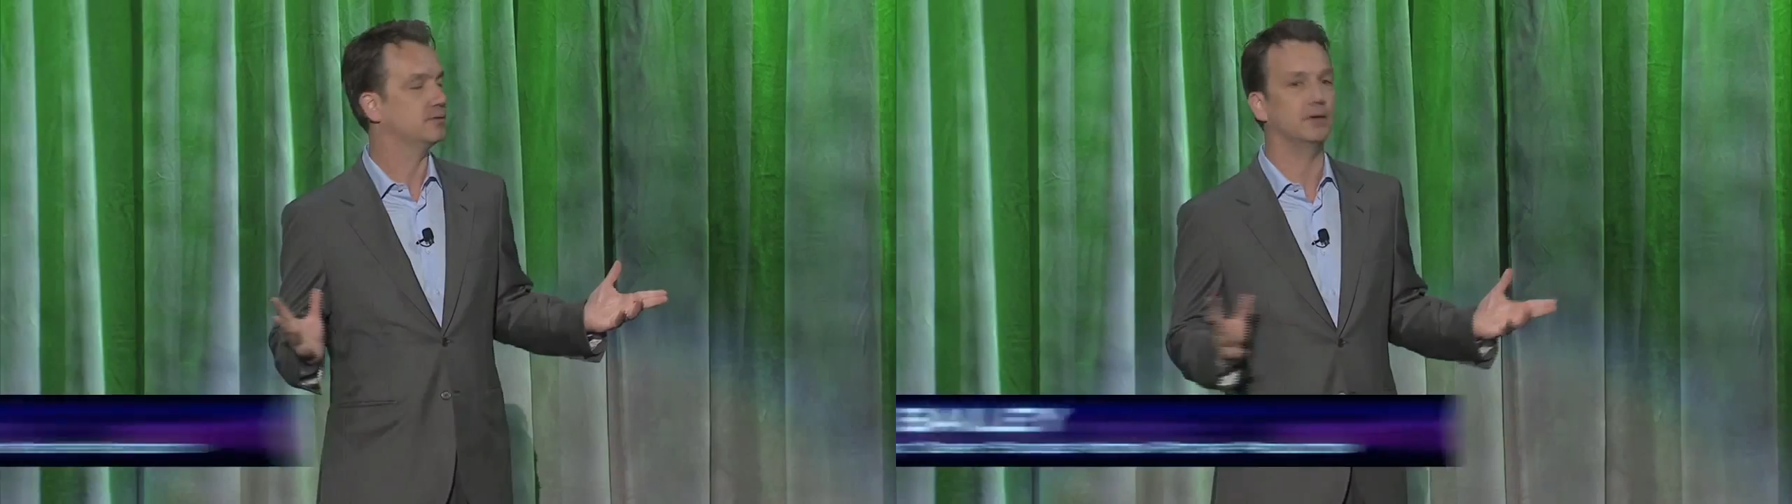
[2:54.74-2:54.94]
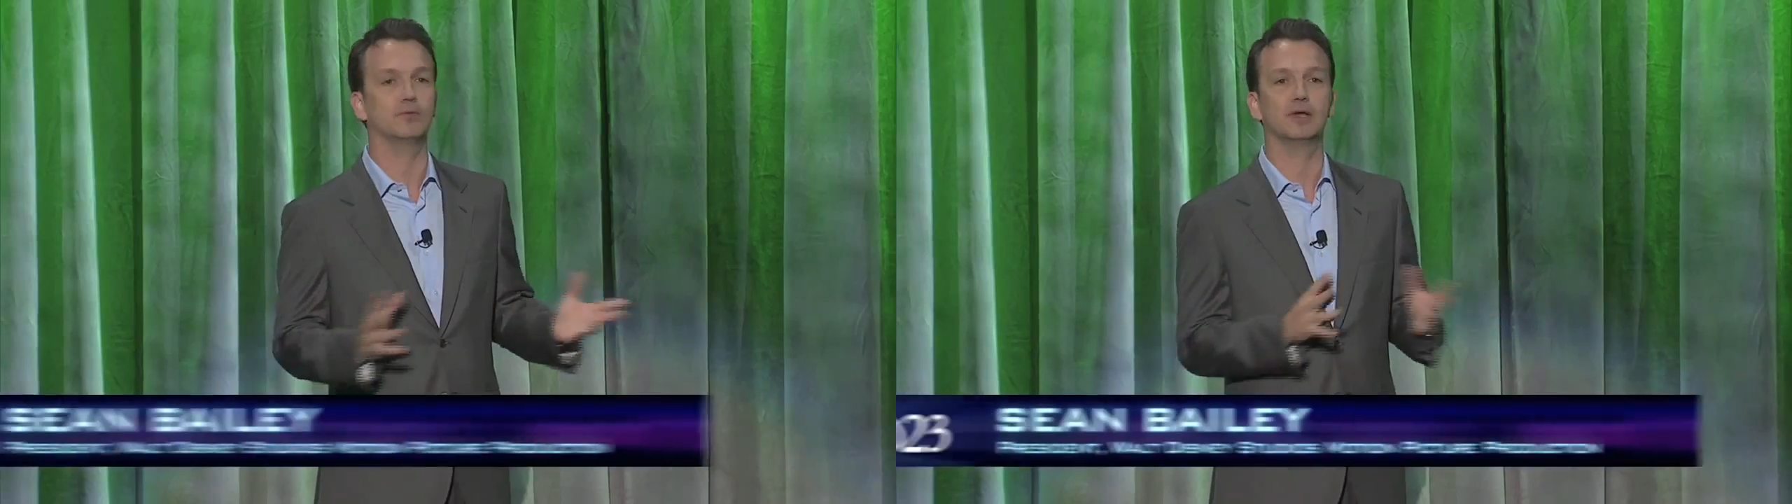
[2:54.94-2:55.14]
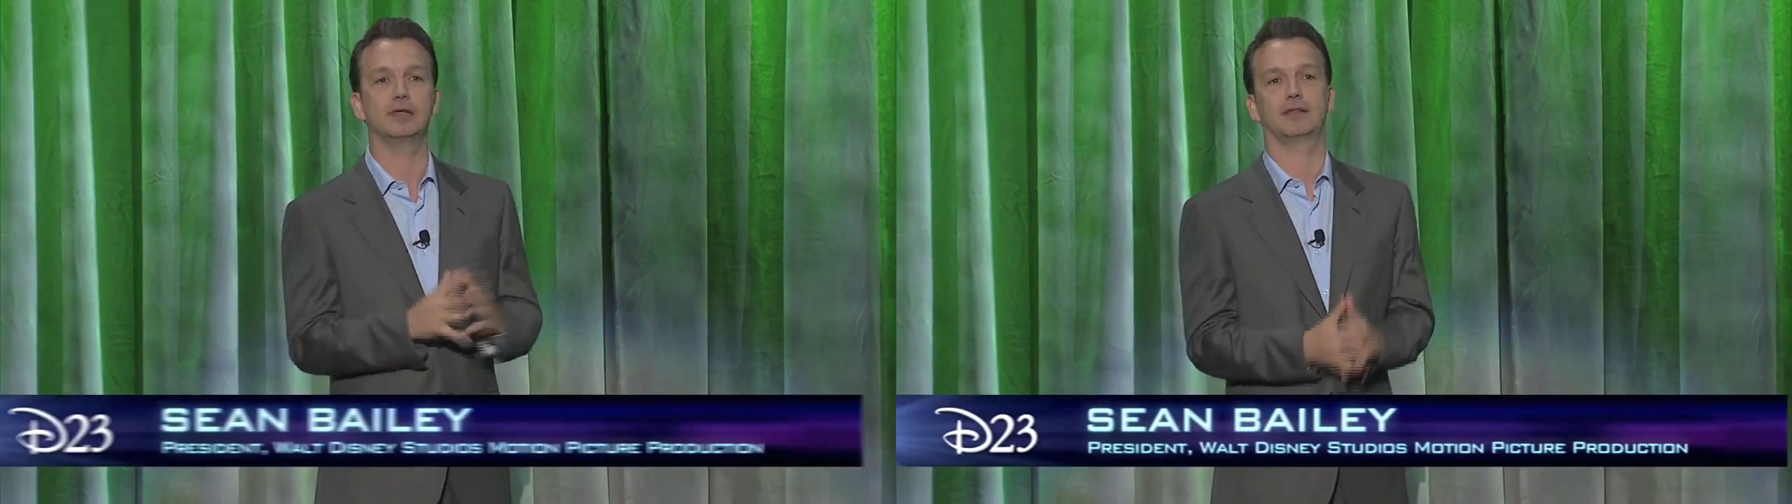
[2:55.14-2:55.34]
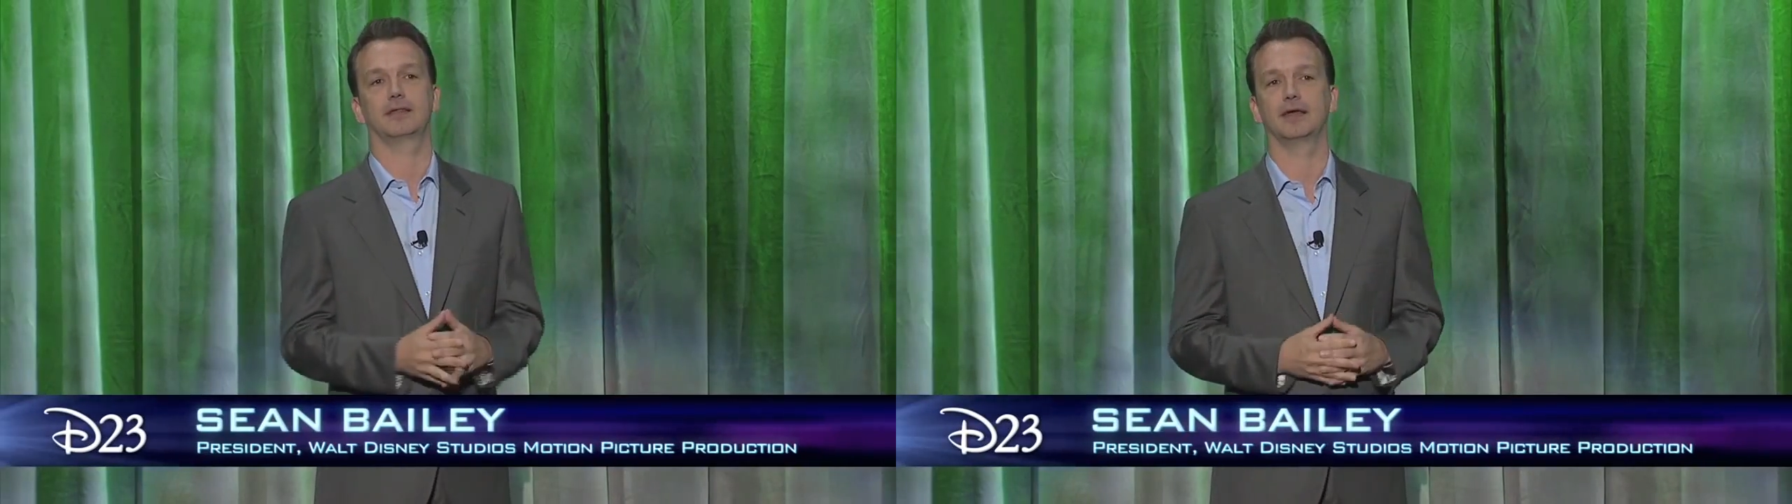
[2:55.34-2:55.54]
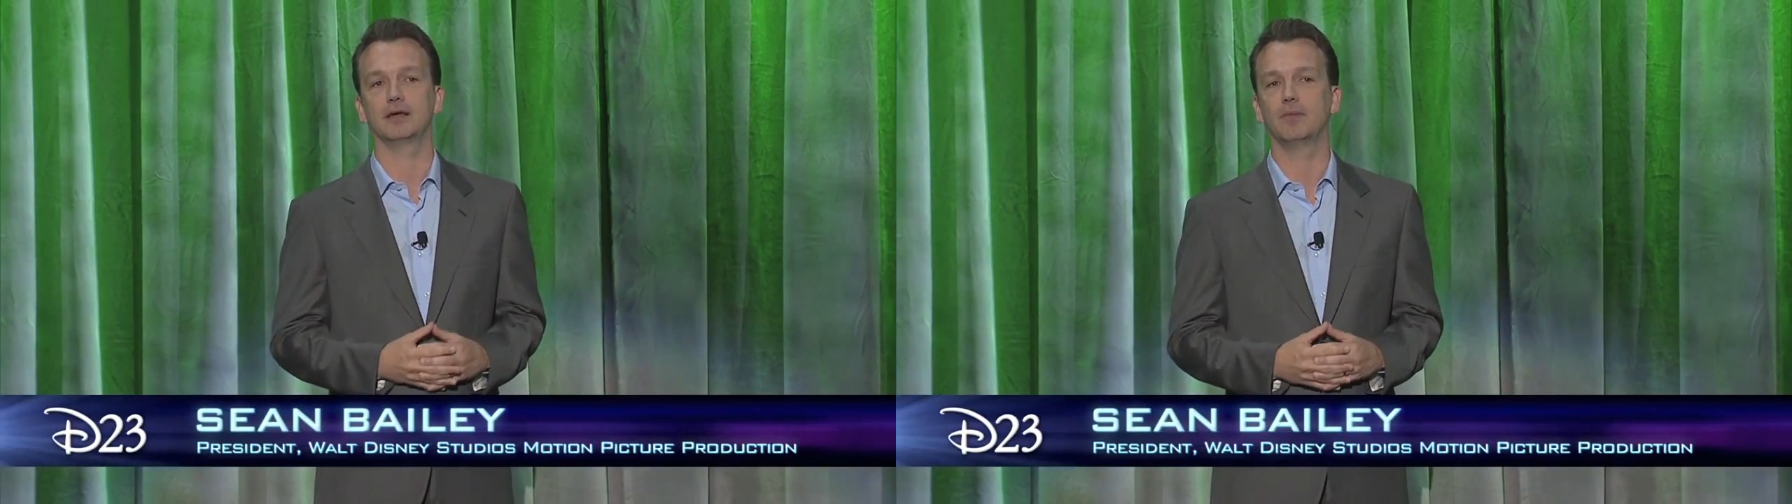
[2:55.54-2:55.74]
We really
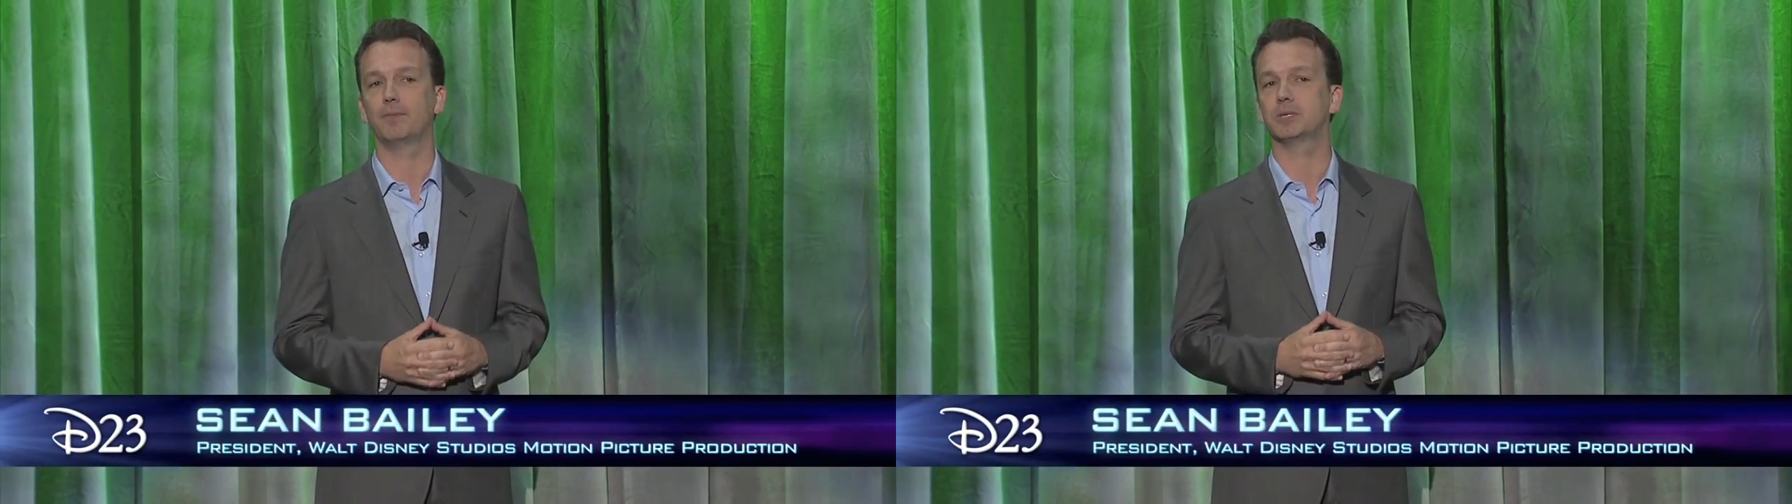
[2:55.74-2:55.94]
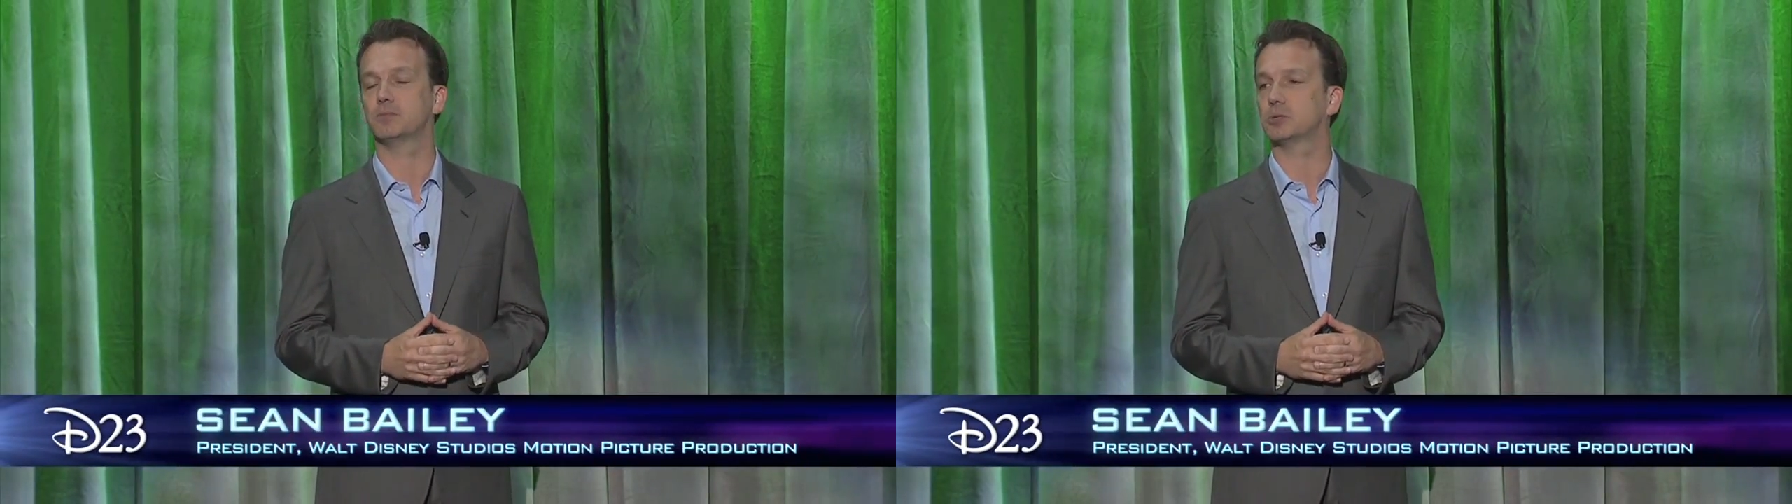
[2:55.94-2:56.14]
think Muppets